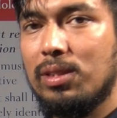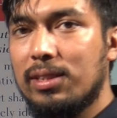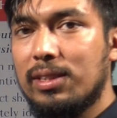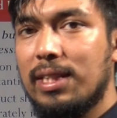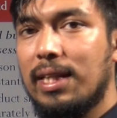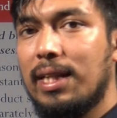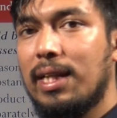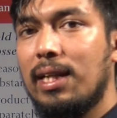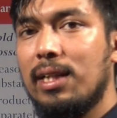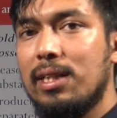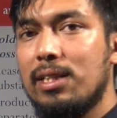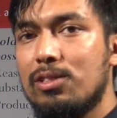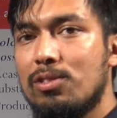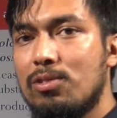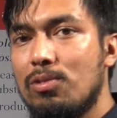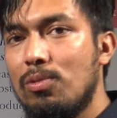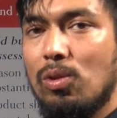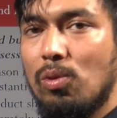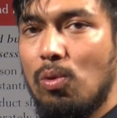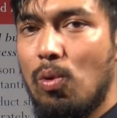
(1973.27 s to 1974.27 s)
Second is
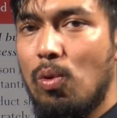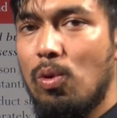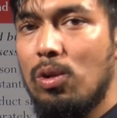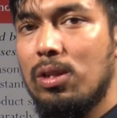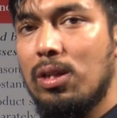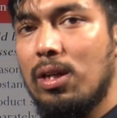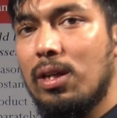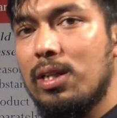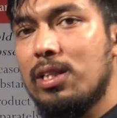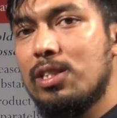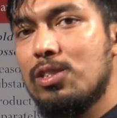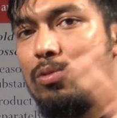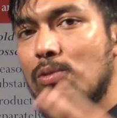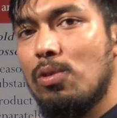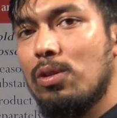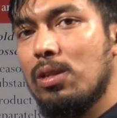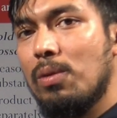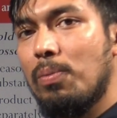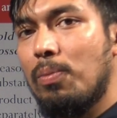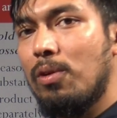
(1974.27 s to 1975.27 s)
to hold or
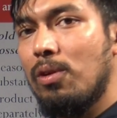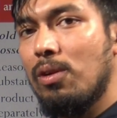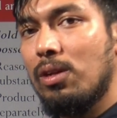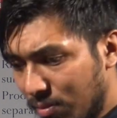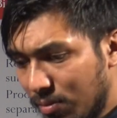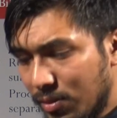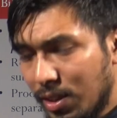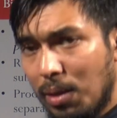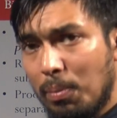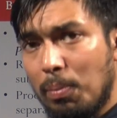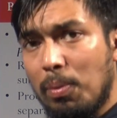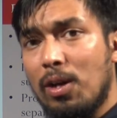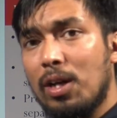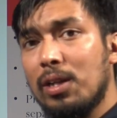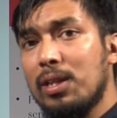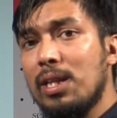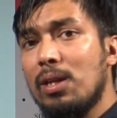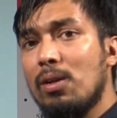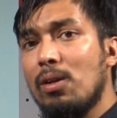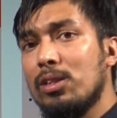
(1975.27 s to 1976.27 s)
store the product for
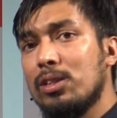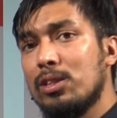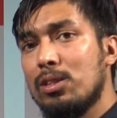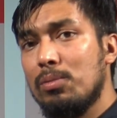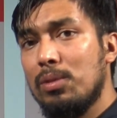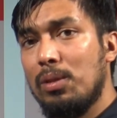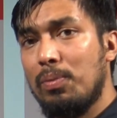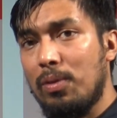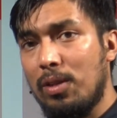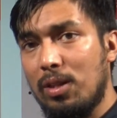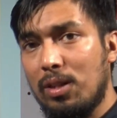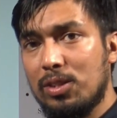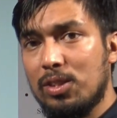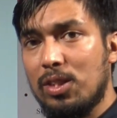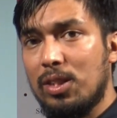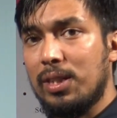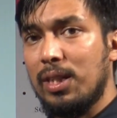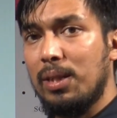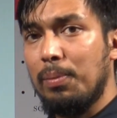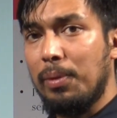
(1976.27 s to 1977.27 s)
the customer for a
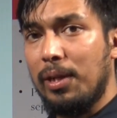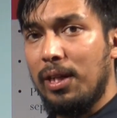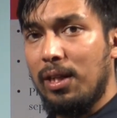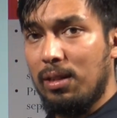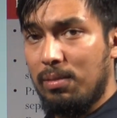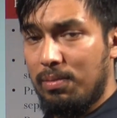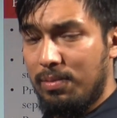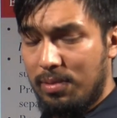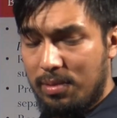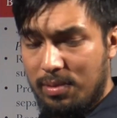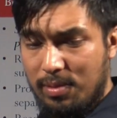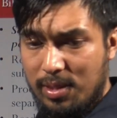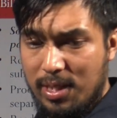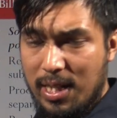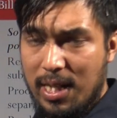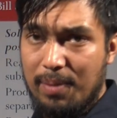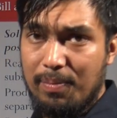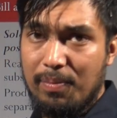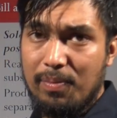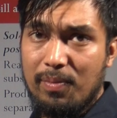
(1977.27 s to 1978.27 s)
certain period of
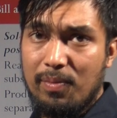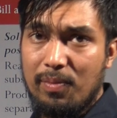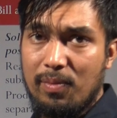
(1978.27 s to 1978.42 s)
time.